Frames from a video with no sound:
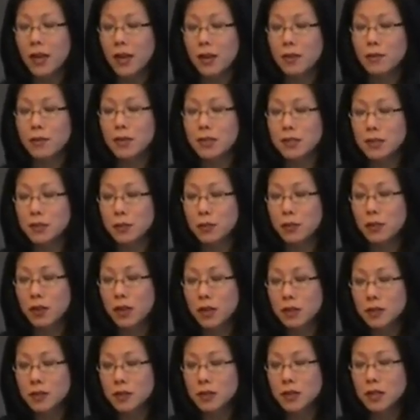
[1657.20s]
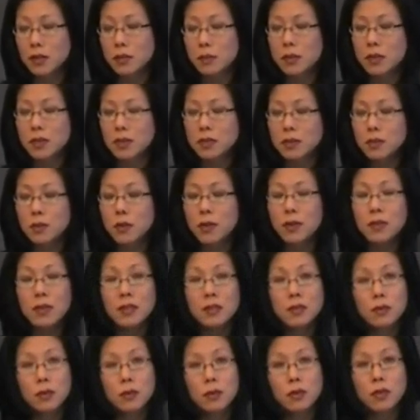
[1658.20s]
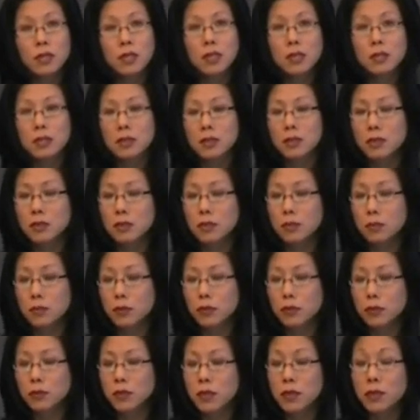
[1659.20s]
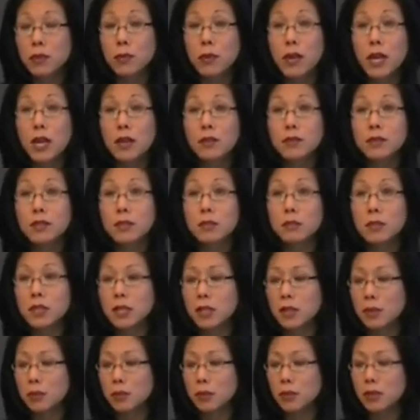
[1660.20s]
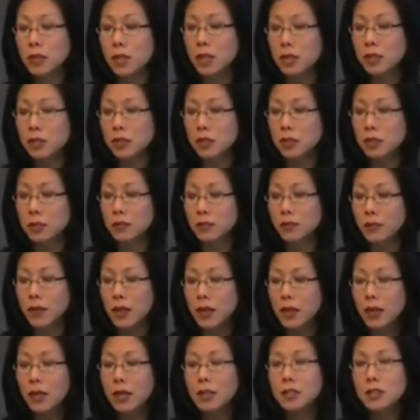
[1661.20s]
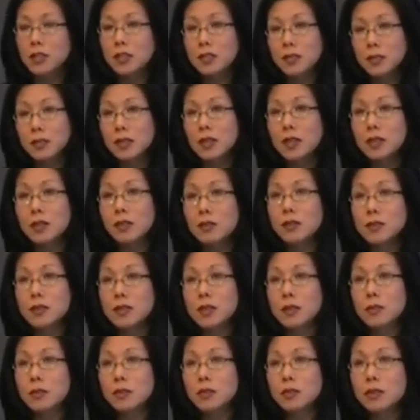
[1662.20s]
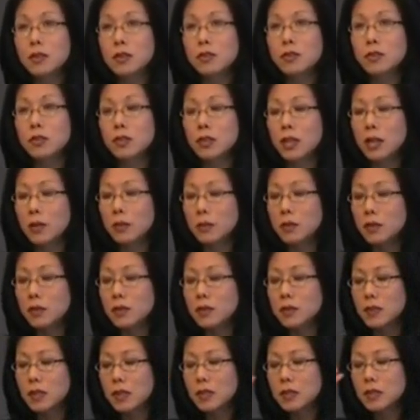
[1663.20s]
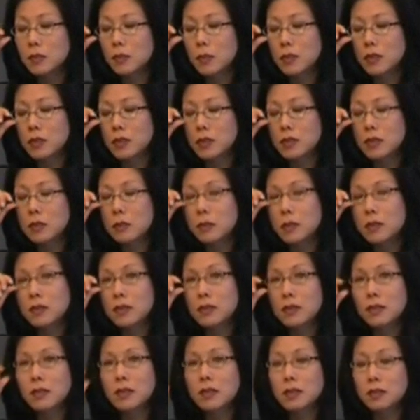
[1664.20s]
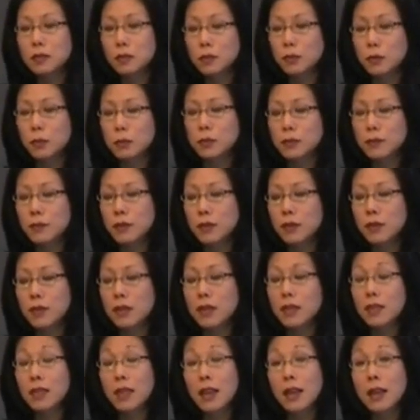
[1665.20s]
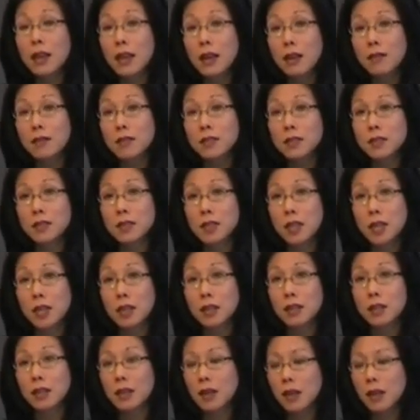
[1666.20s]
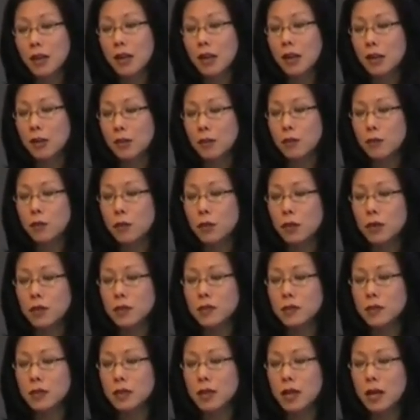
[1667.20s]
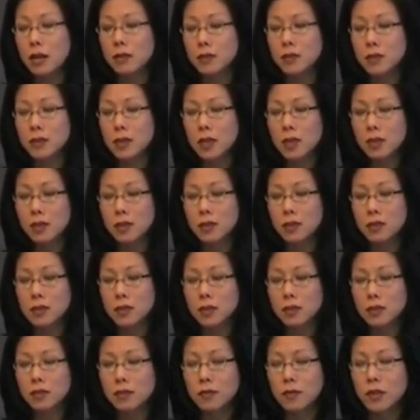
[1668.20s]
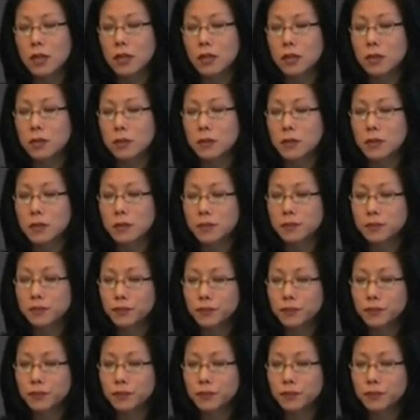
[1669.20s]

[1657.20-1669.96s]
and reciprocity, but it's one that's oriented to improving craft and media production. Just like you see with social network sites, participants in these groups feel that they have a stake and a voice in how standards are developed.